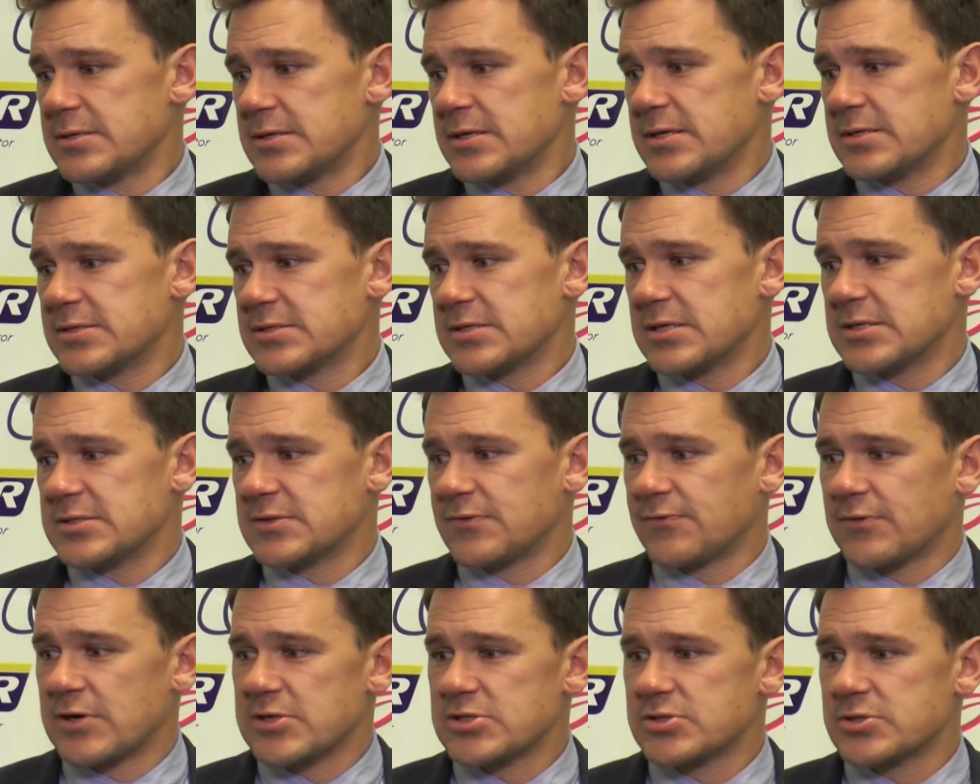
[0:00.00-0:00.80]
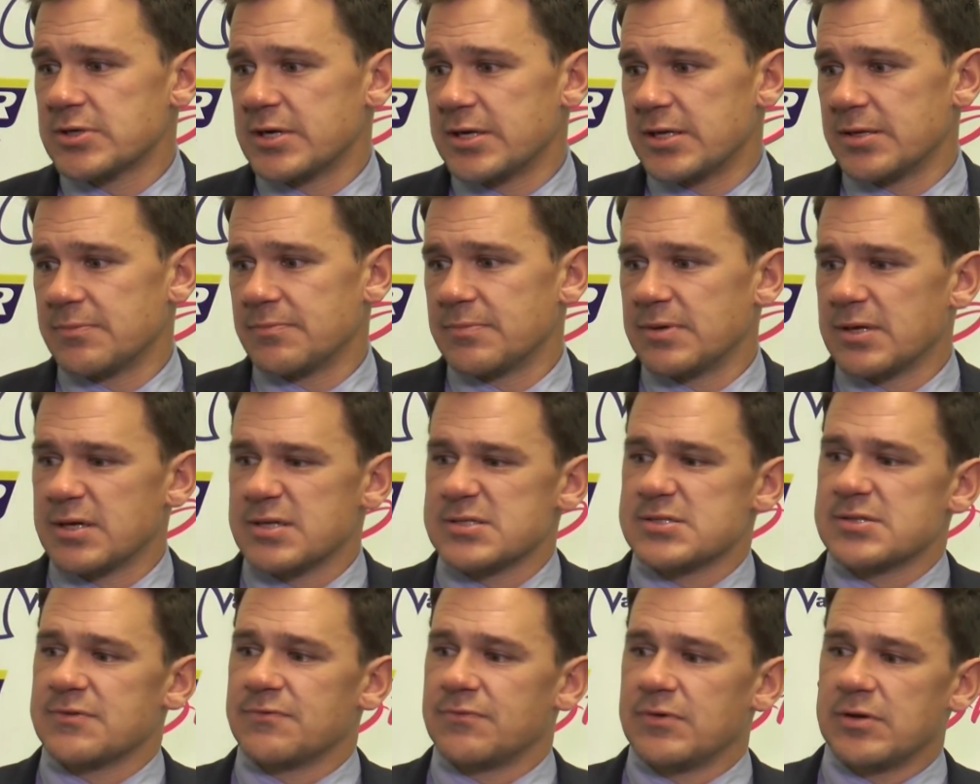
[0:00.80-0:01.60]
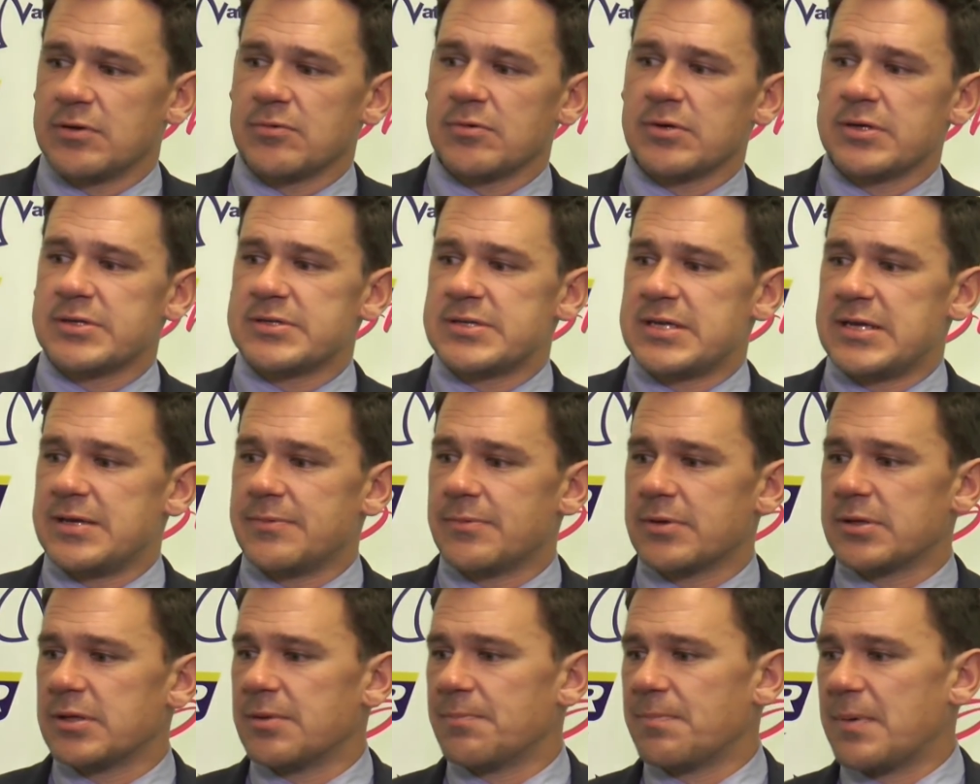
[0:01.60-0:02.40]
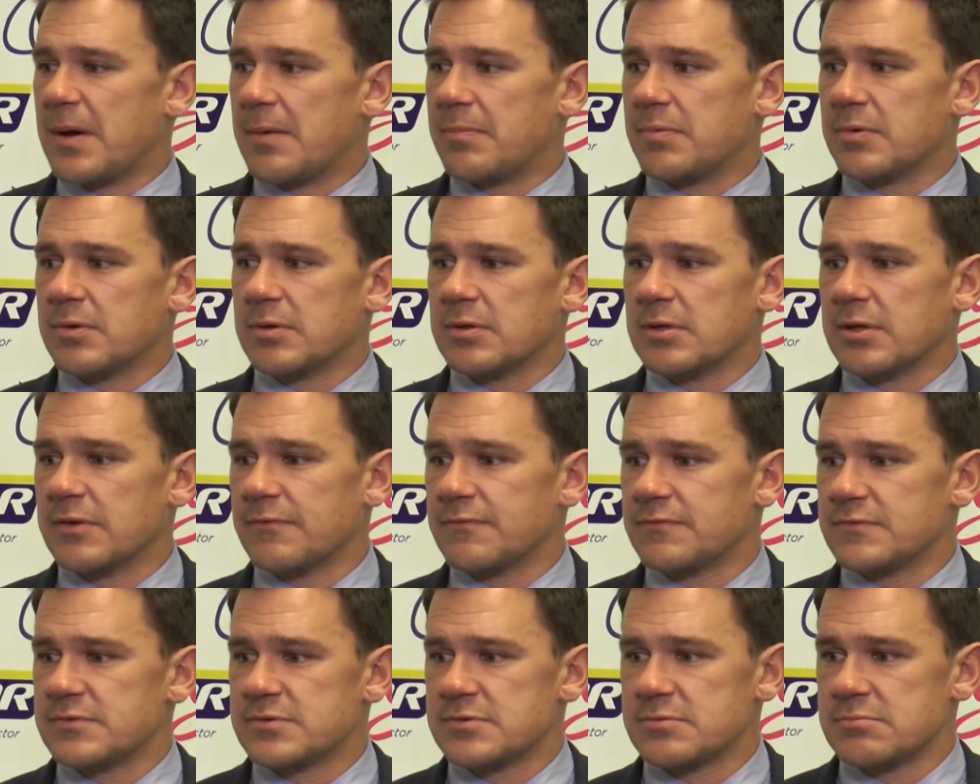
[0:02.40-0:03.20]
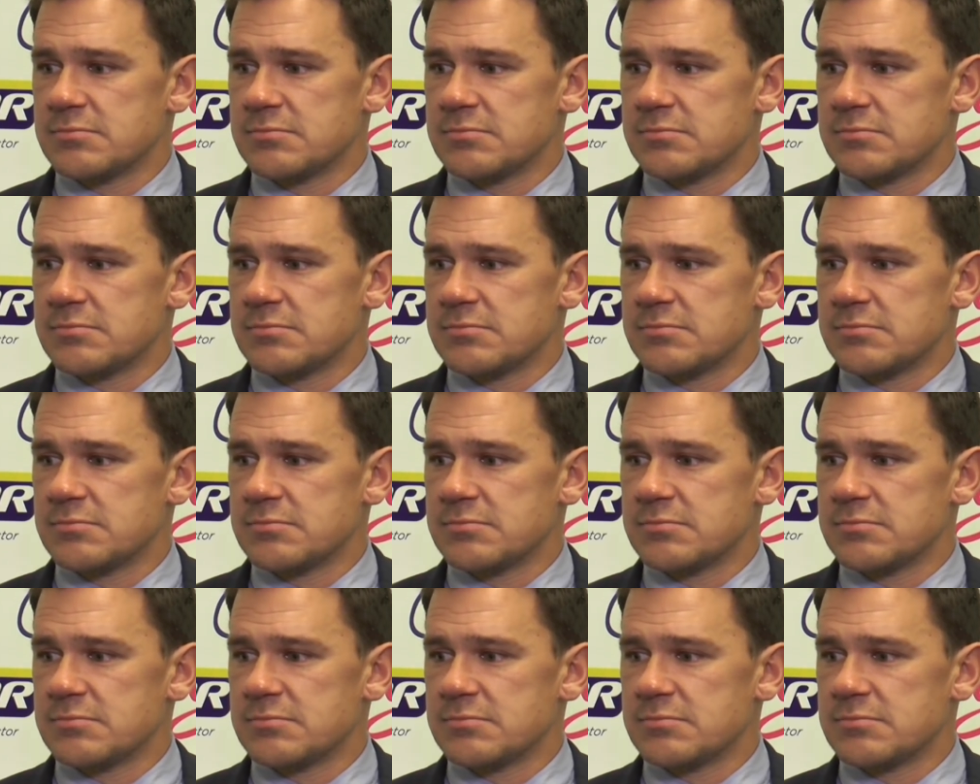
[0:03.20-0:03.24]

it's frustrating, because if we were a team on the bubble of